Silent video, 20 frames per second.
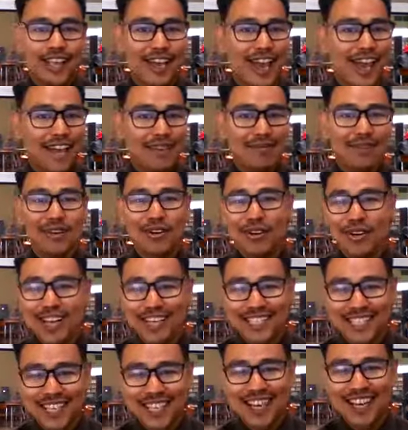I have no
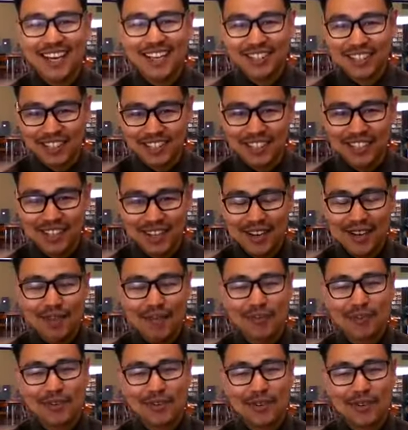idea how
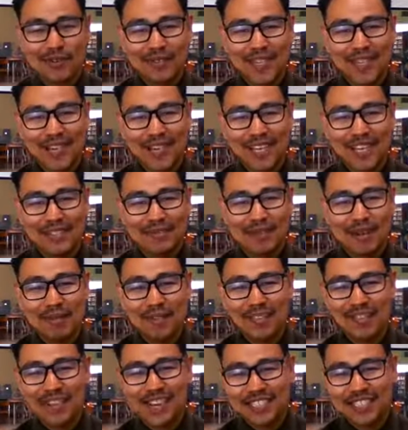they'll prove that.
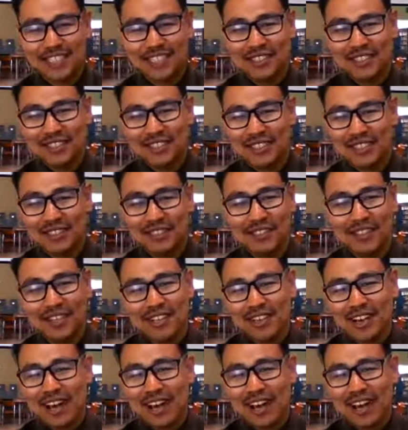Maybe they'll ask you to